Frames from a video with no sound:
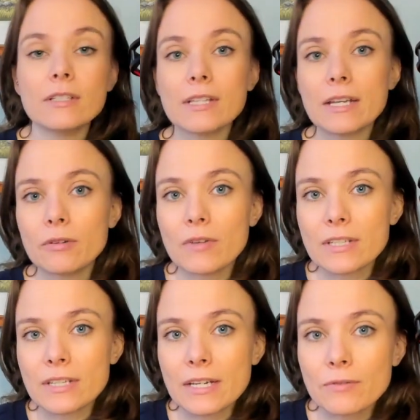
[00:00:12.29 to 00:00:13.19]
Take what
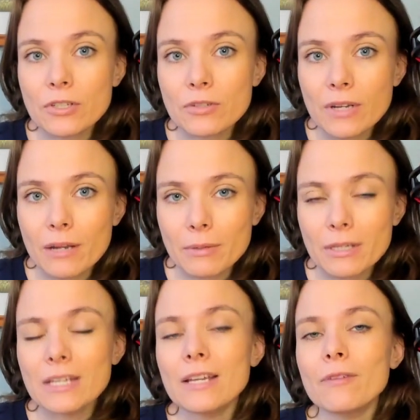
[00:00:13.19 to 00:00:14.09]
resonate with you, Cabby,
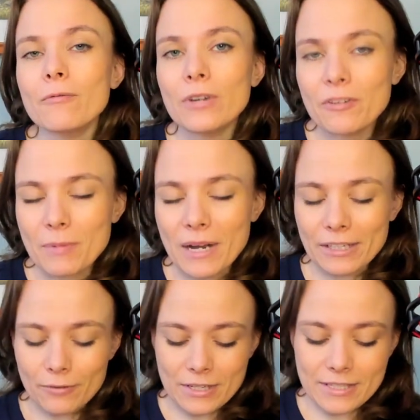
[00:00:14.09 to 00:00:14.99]
leave behind
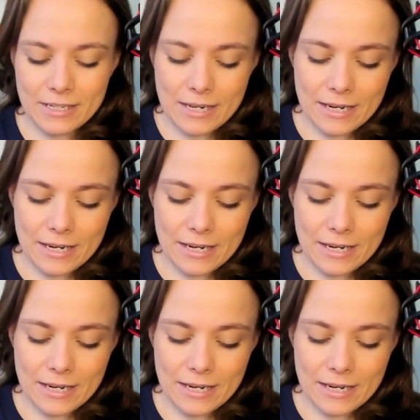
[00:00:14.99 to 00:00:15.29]
the rest.